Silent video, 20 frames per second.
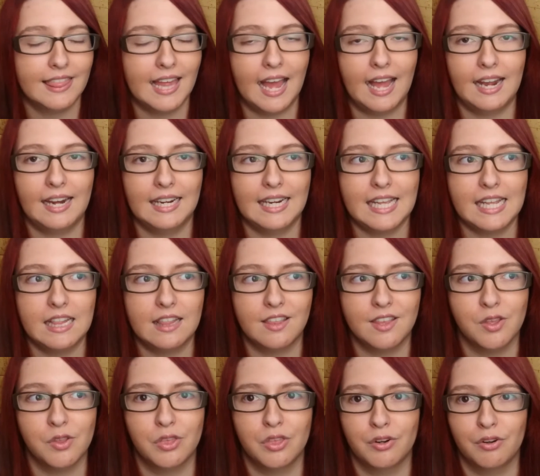that
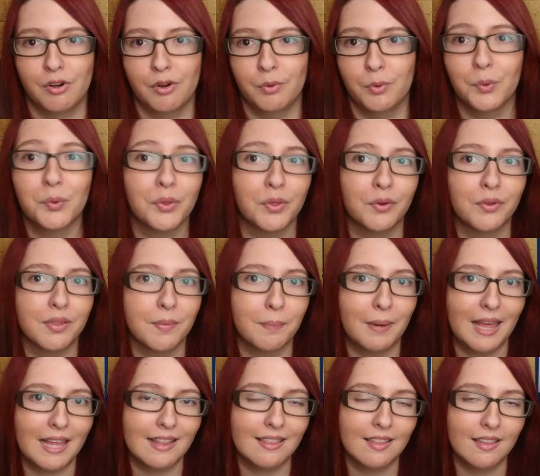leads you through all sorts of
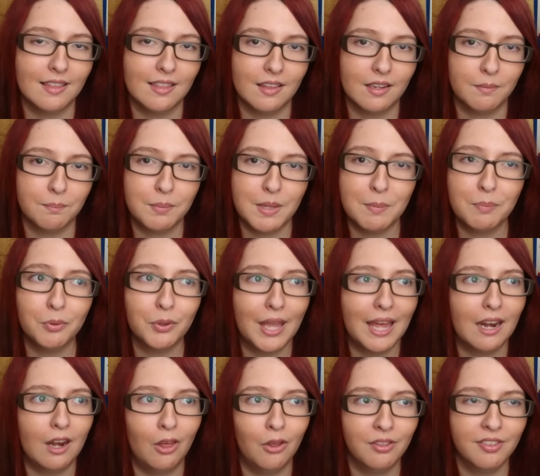places, and people
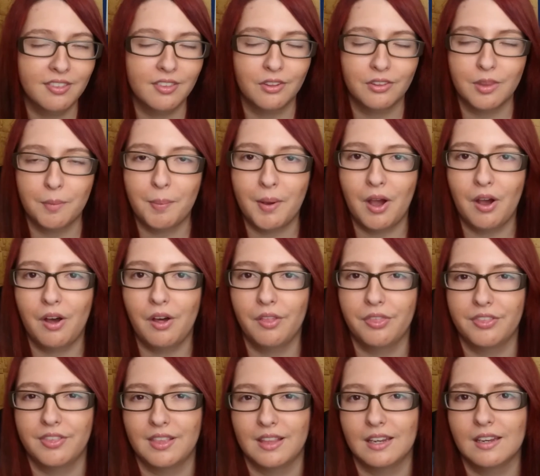get lost on the
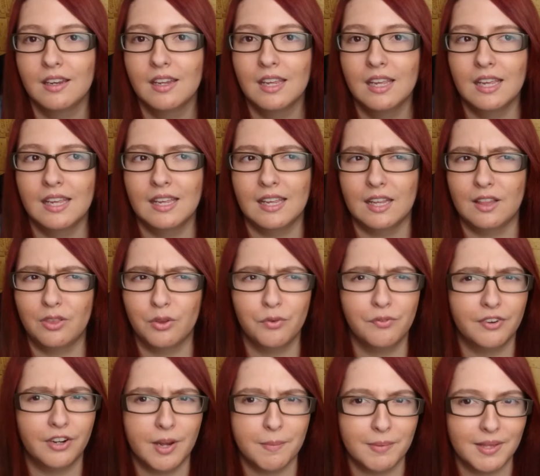paths, and it's
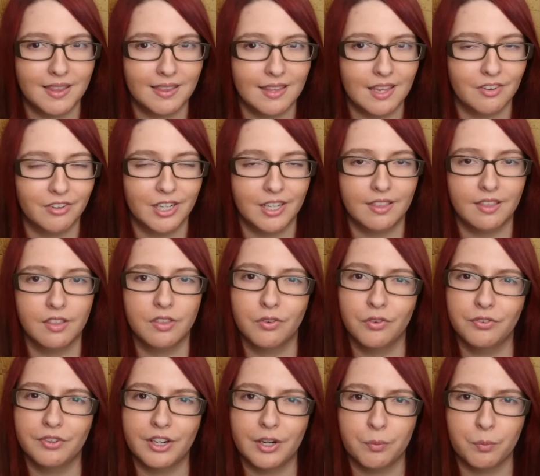all very mysterious, it's
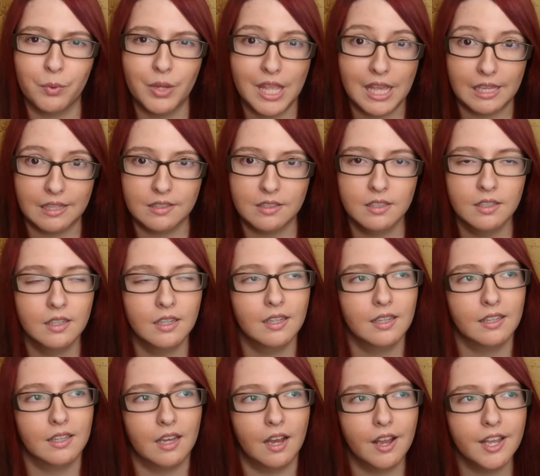all very weird.
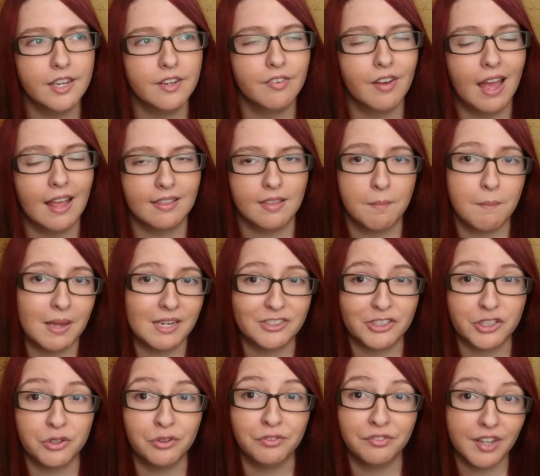Kind of has a
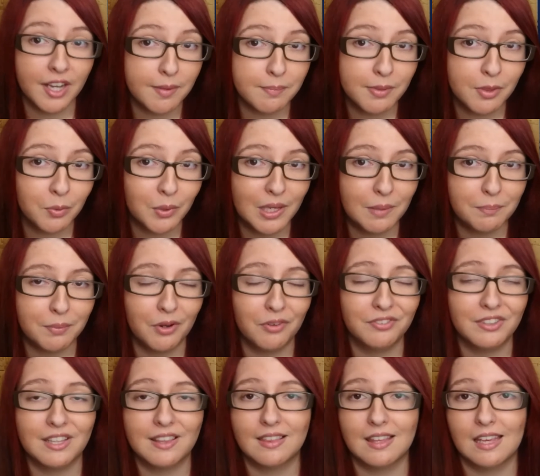magical vibe to it, but
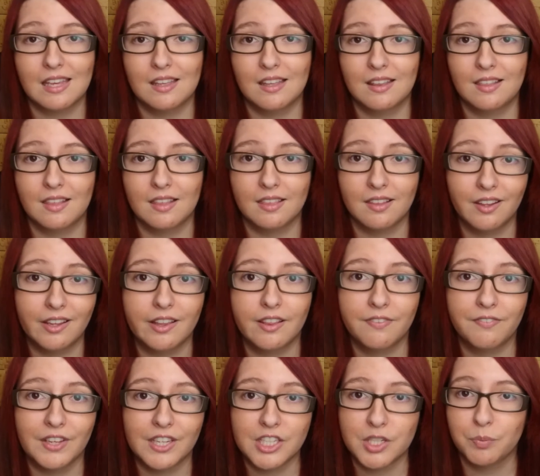obviously it is a
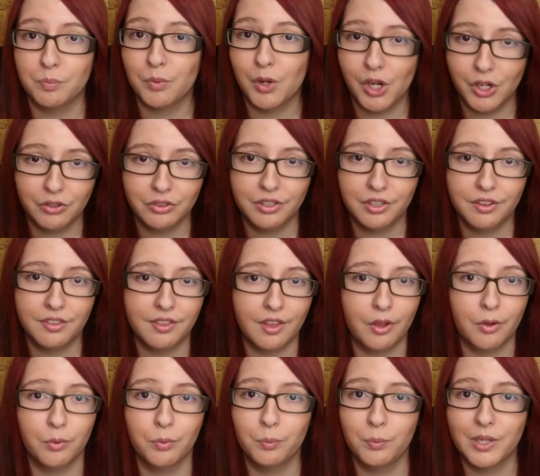science fiction world,
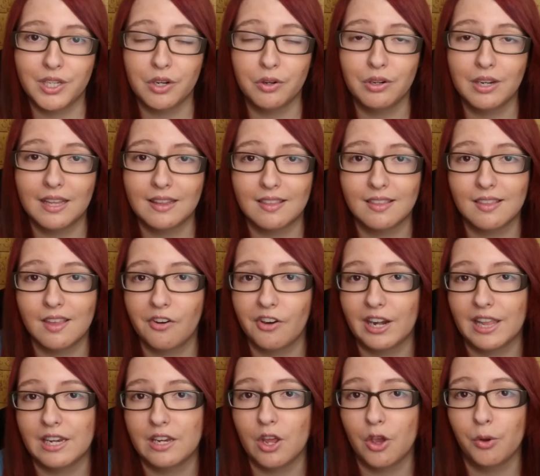so we don't
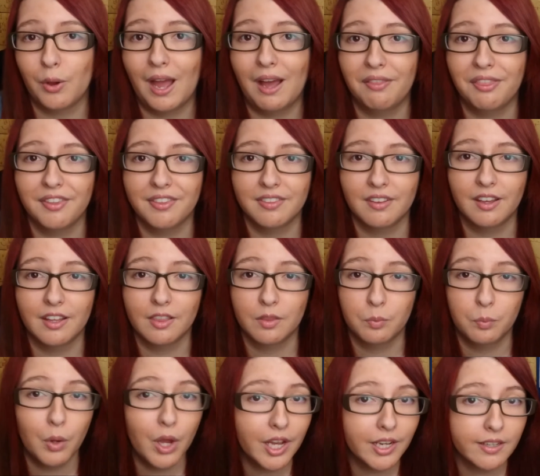necessarily know how the
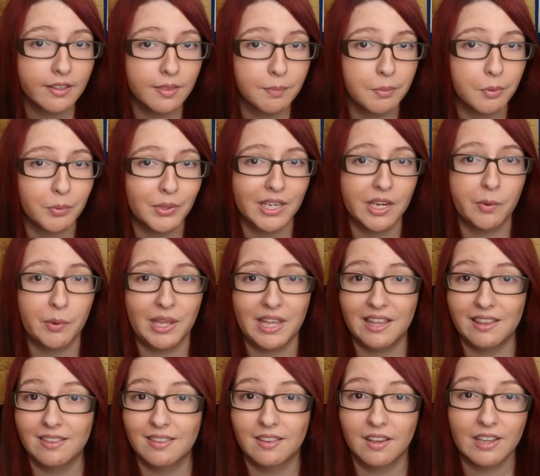science works, but we know it
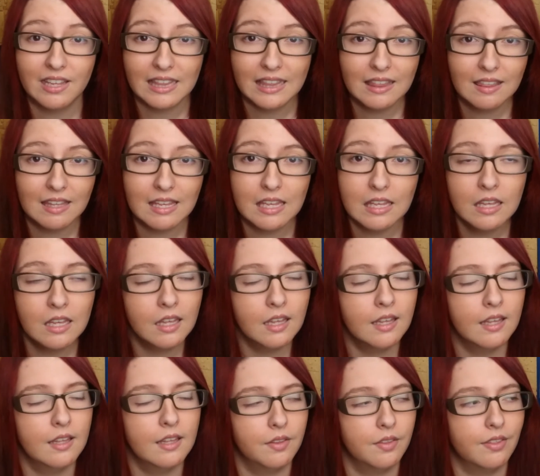is sciencey.
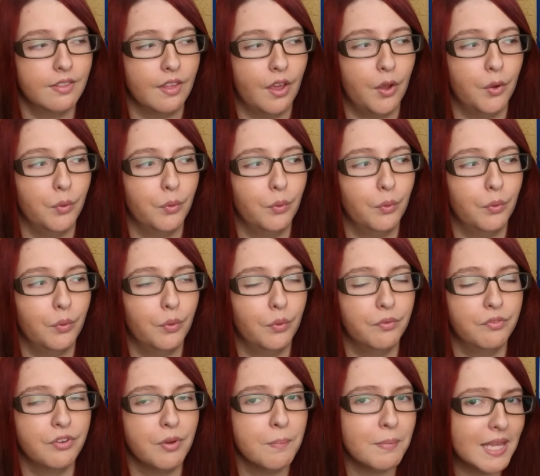So
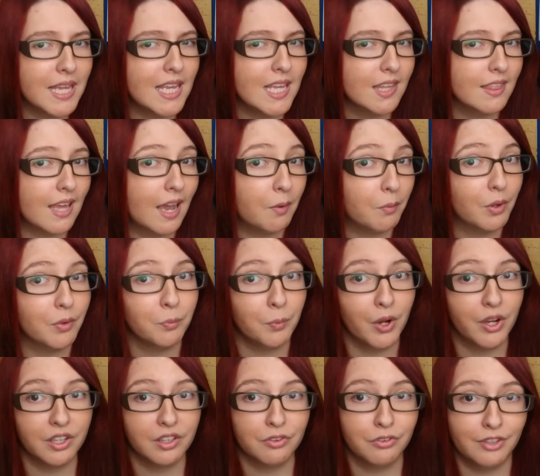for me, that one
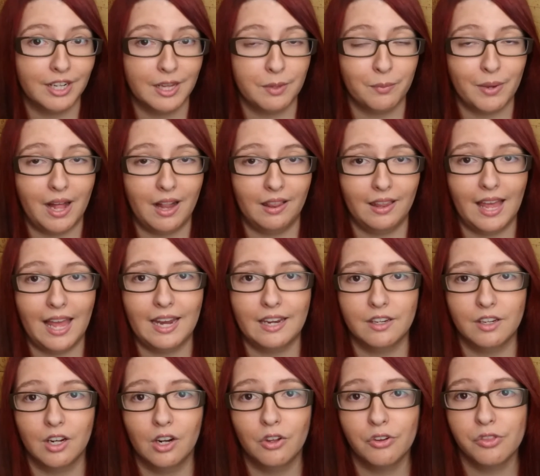worked really well,
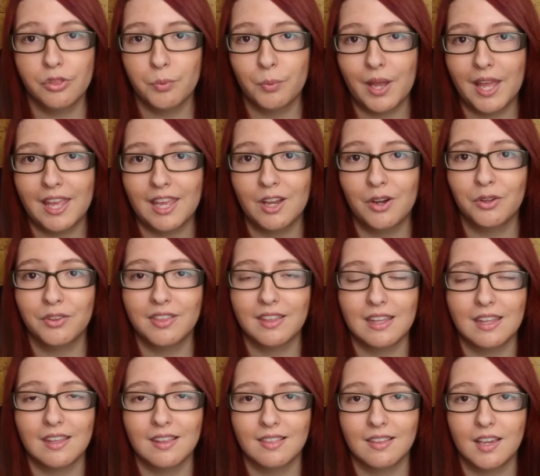and along the way,
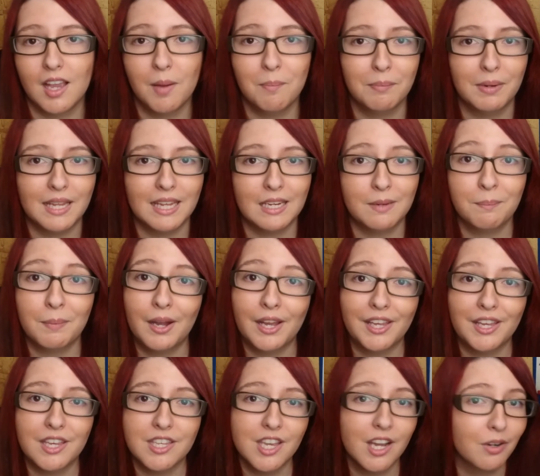Ozzy is accompanied
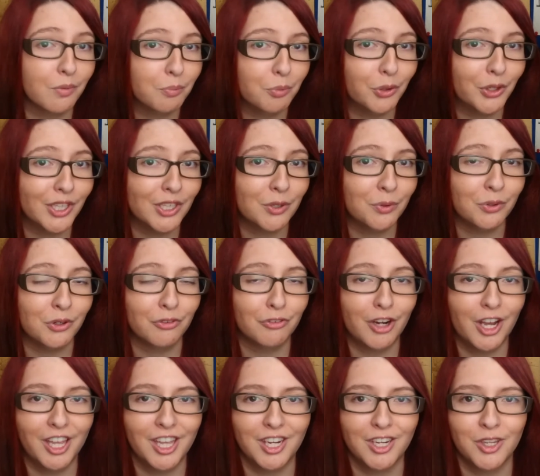by a young boy called
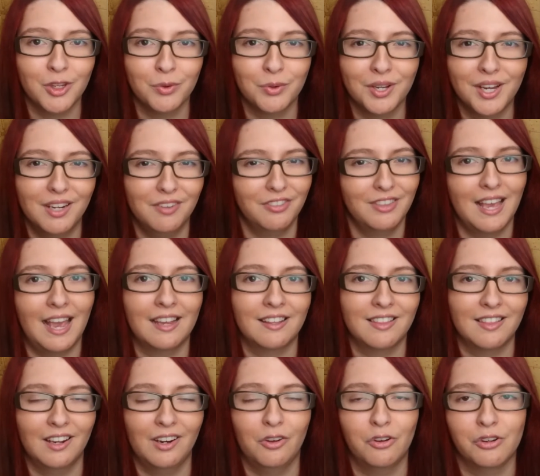Orion, who kind of
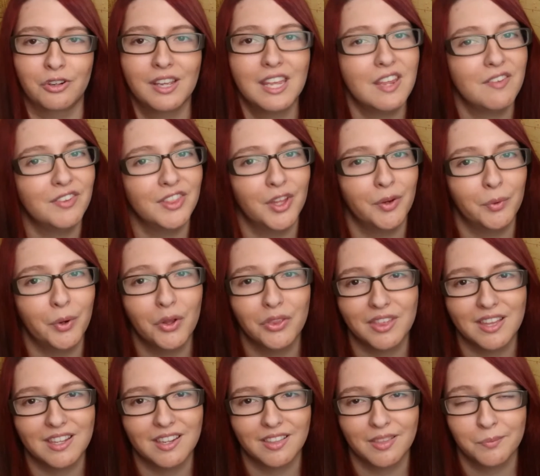tags along, even though
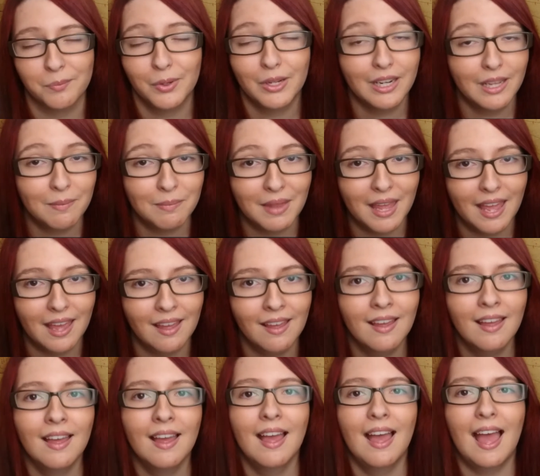Ozzy doesn't want him there,
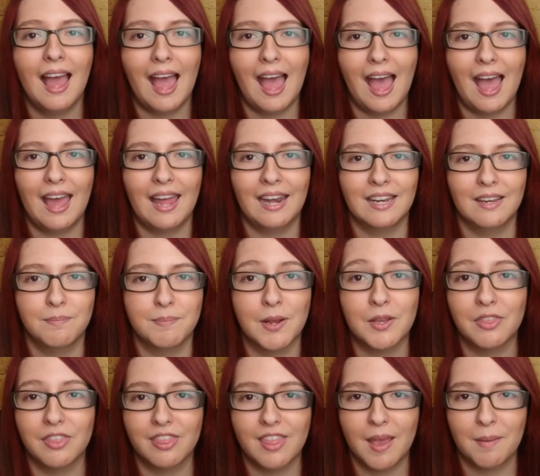and
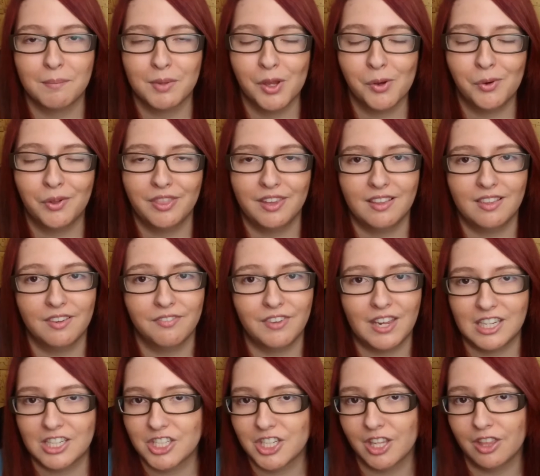both of them go on this
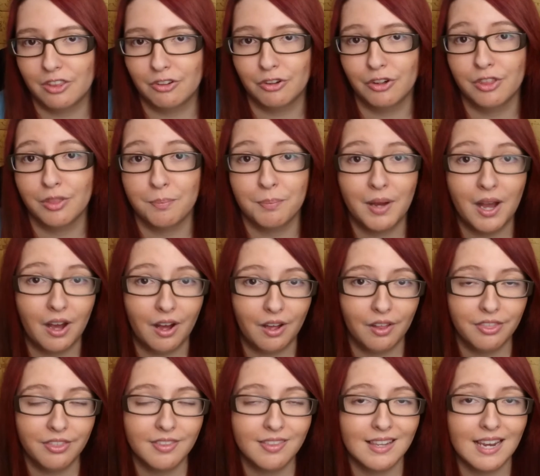adventure through the
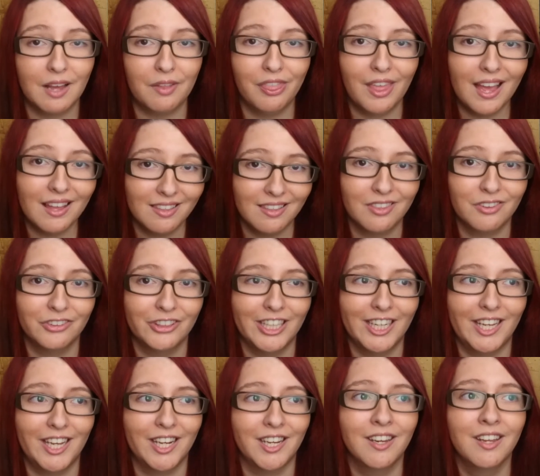paths. Now, that
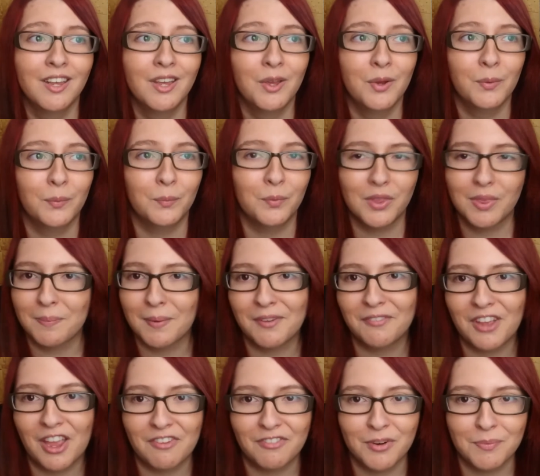storyline was my
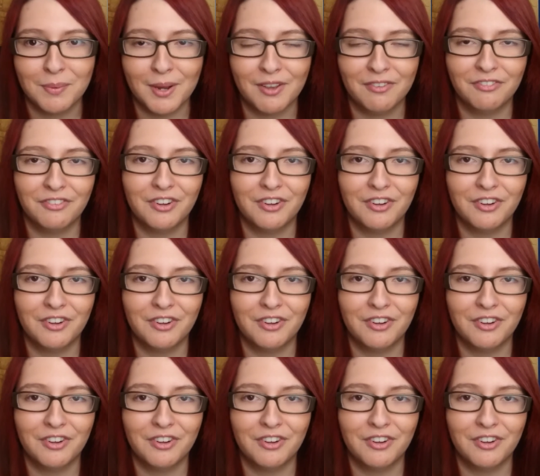favourite by